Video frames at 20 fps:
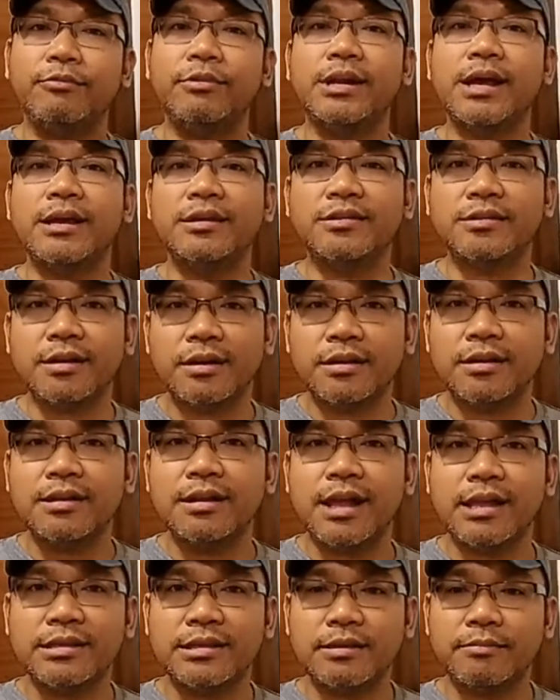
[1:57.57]
When I started
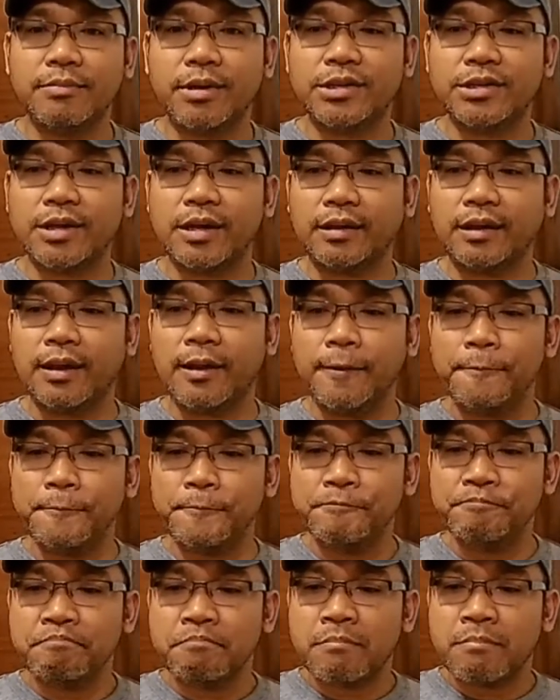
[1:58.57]
dancing bachata,
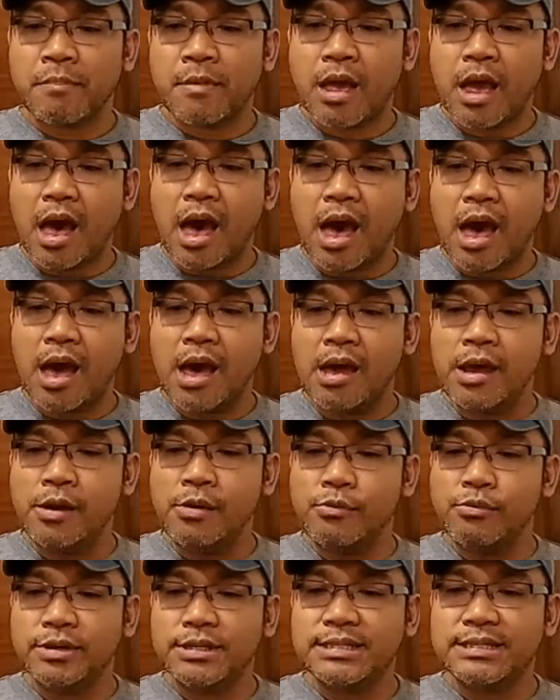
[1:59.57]
I
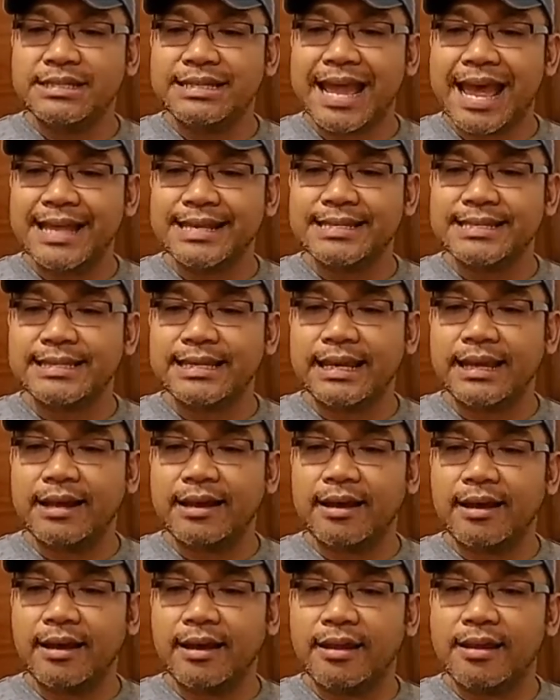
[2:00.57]
was
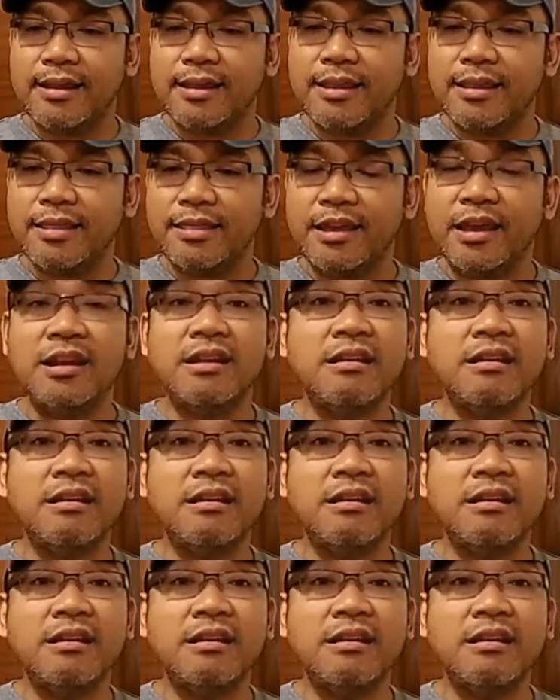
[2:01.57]
dancing the